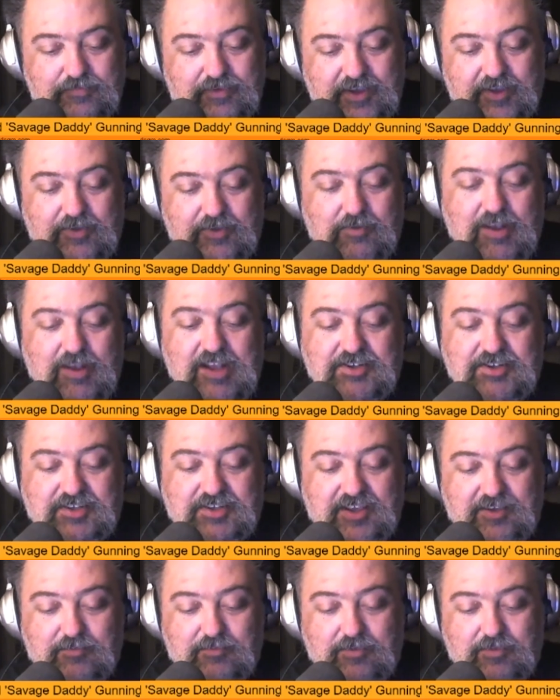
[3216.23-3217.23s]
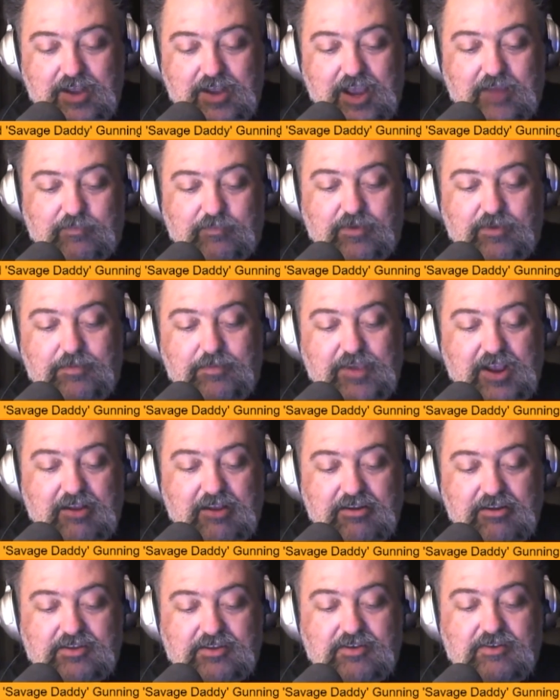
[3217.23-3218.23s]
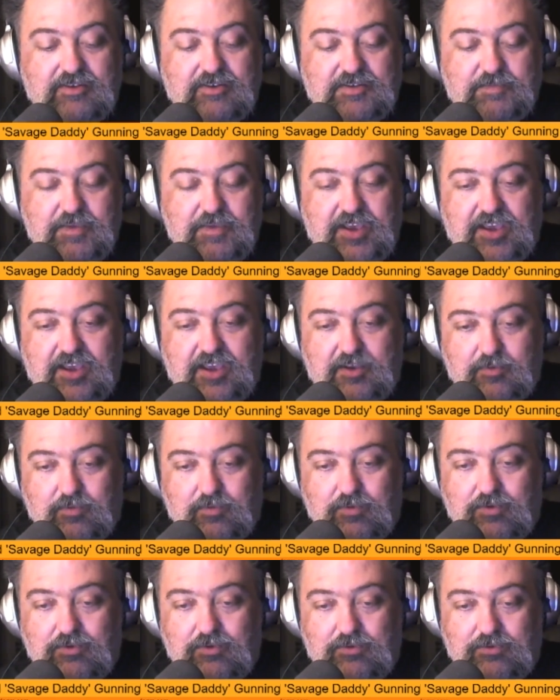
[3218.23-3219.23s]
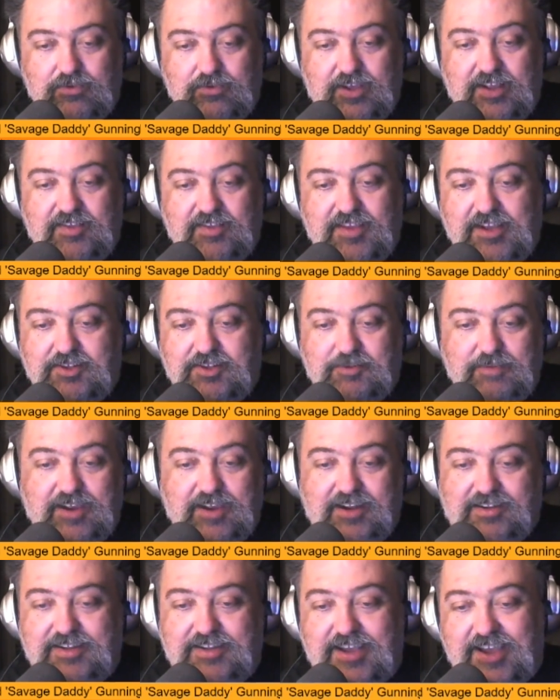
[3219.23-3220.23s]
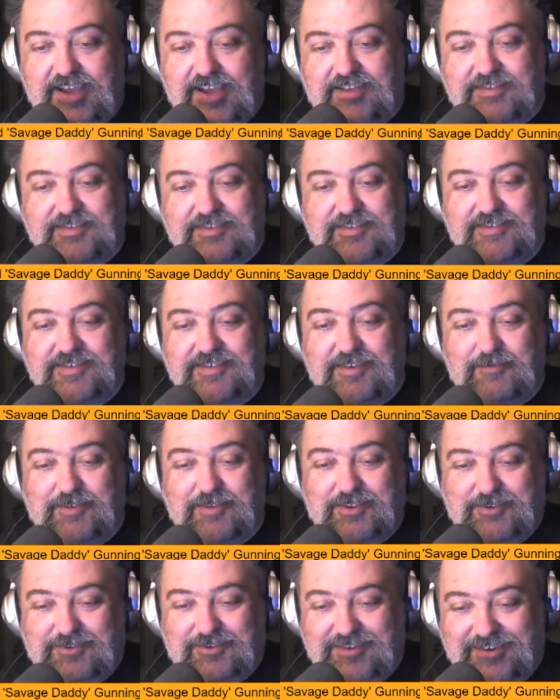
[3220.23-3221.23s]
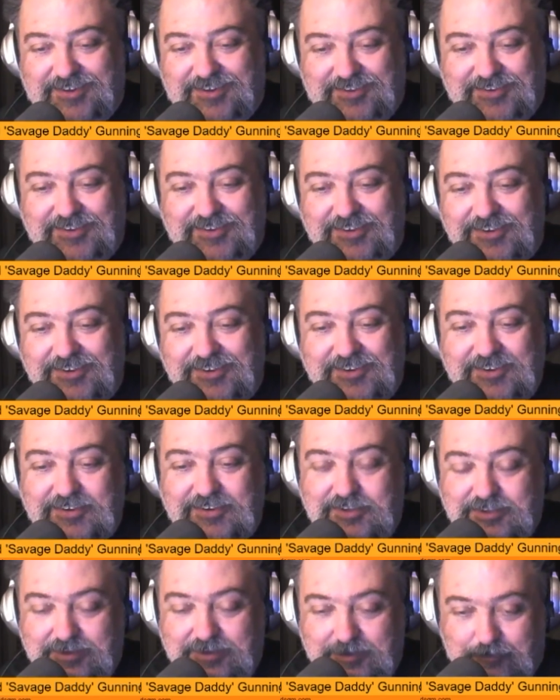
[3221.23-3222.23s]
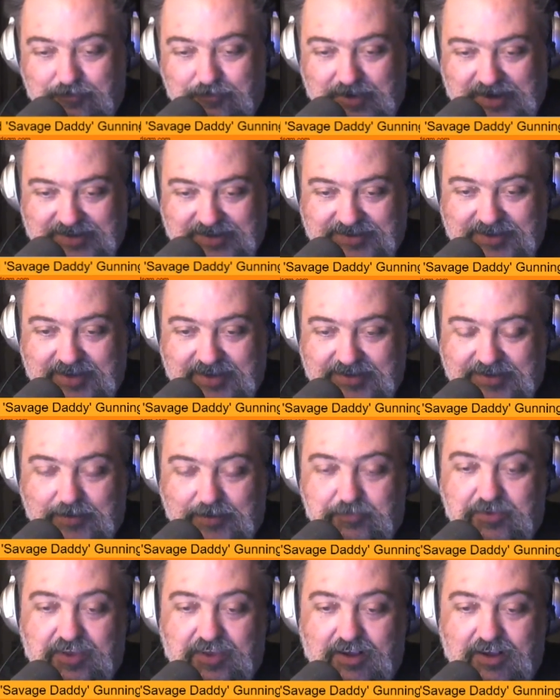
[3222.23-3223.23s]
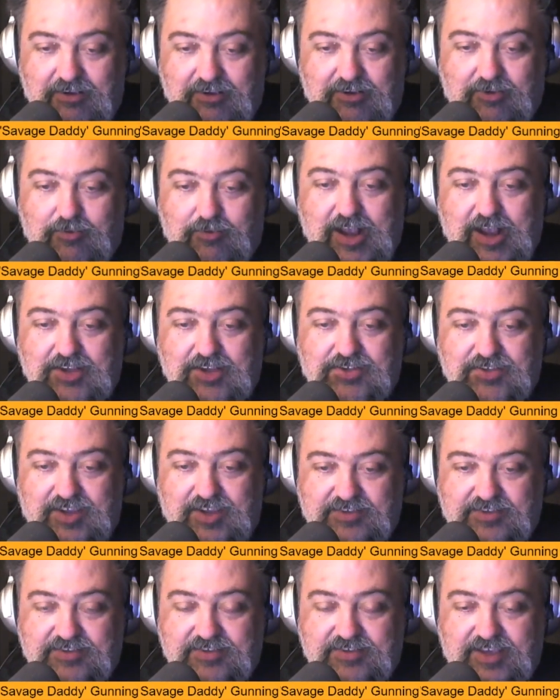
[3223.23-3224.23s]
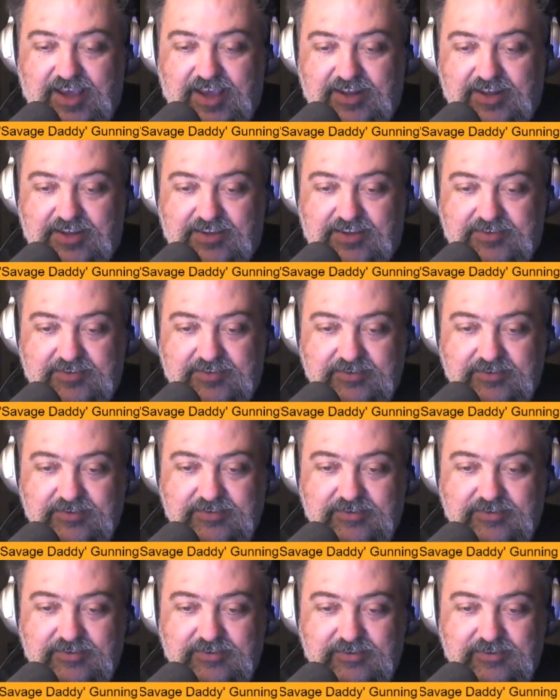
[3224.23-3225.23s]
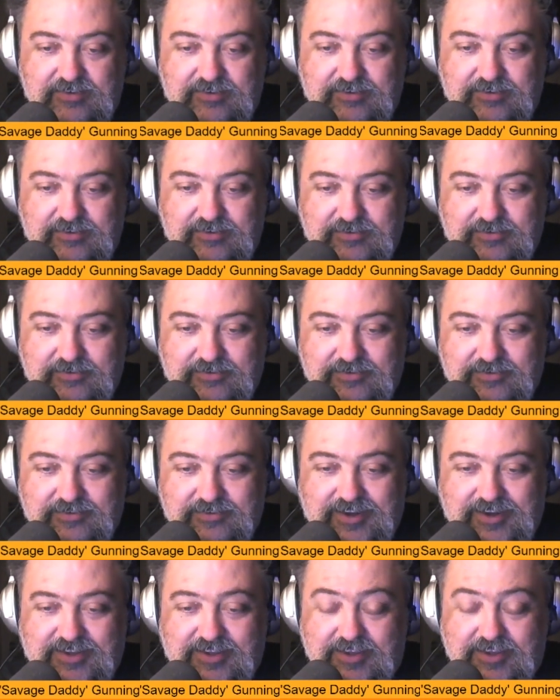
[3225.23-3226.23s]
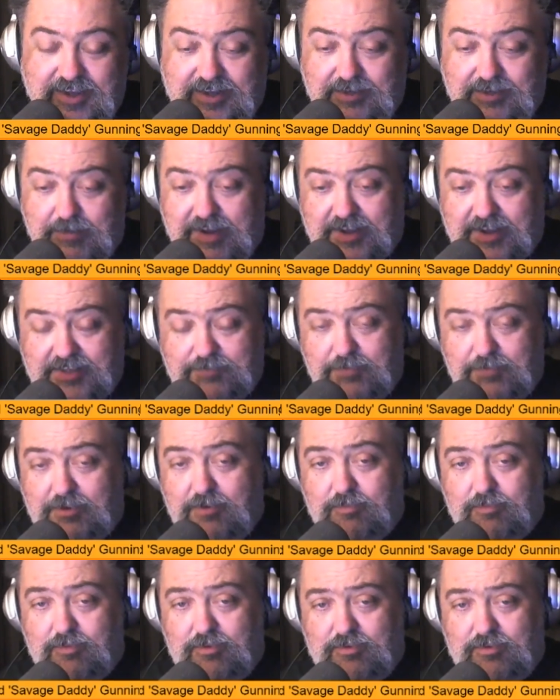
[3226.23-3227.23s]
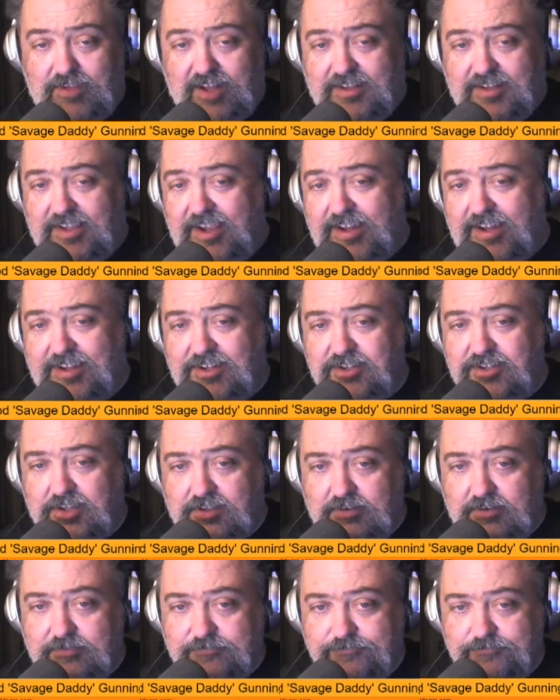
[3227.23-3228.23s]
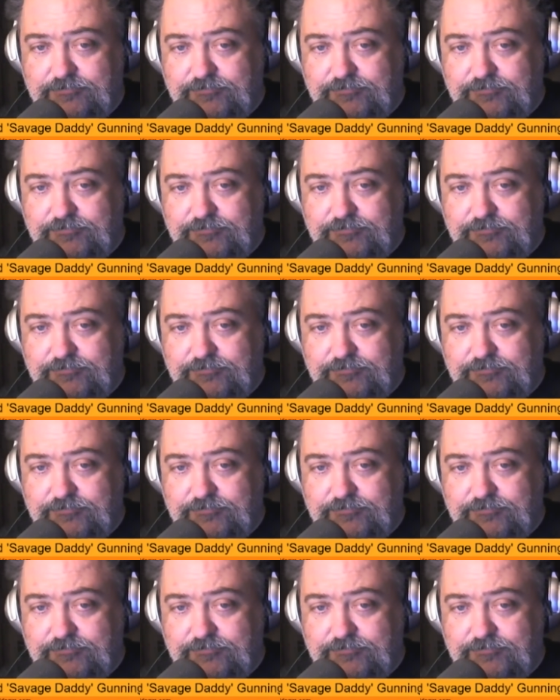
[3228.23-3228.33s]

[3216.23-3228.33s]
plane crash thing, where every character is making a roll in that dramatic task to see whether or not the plane stays up in the air or crash lands in the Andes. And then they have to make a spirit roll not to eat each other.